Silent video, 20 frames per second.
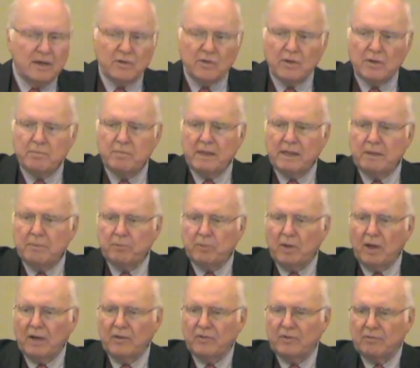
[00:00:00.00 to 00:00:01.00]
you had many
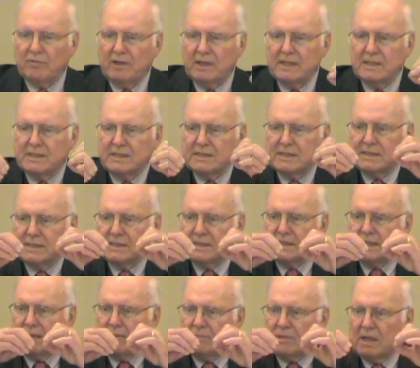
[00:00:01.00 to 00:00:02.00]
Protestant religions at the
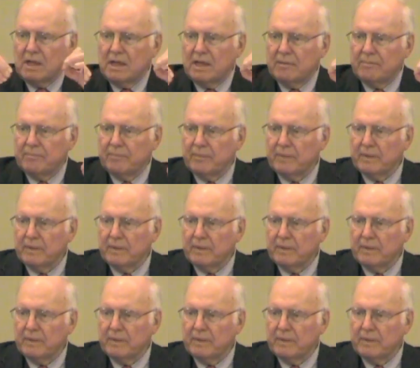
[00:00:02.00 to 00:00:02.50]
same time.